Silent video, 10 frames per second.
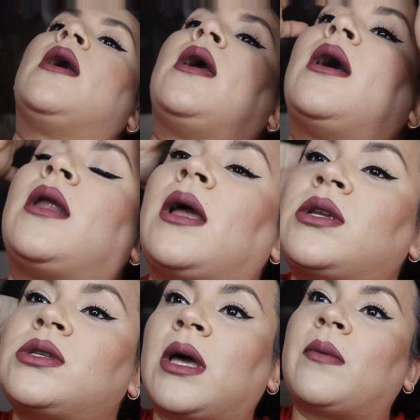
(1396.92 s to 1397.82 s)
and I
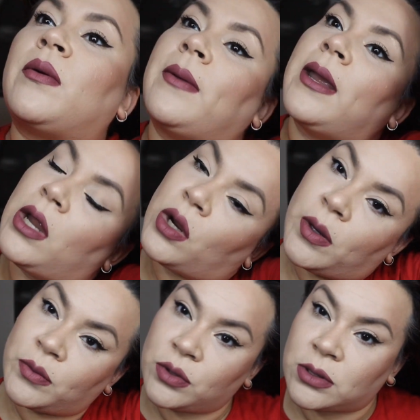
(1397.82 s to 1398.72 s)
just gotta put my
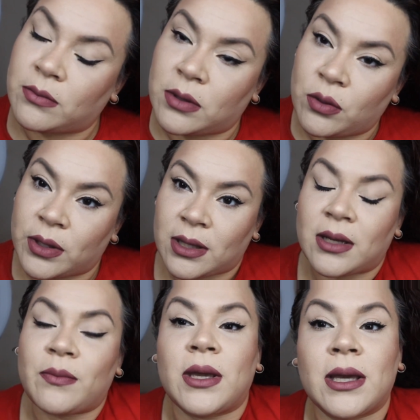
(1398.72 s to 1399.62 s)
hair up, do something with
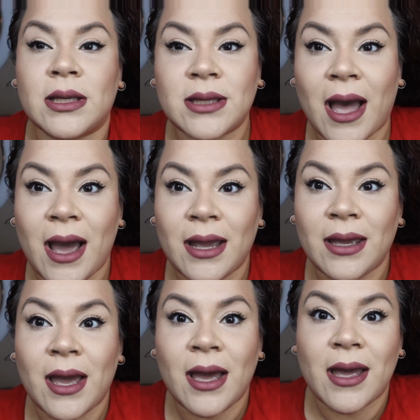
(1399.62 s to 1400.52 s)
it, because
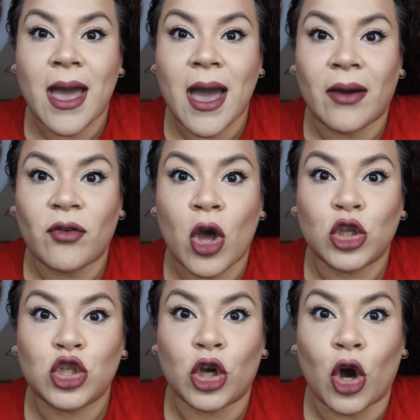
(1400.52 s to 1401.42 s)
I have
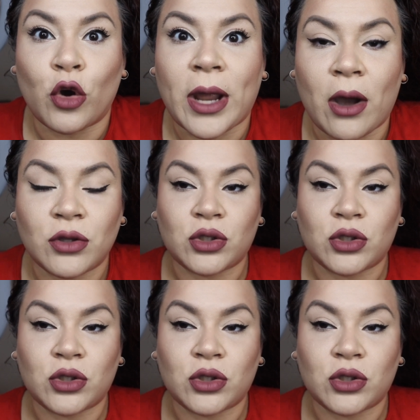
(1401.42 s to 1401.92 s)
to go now.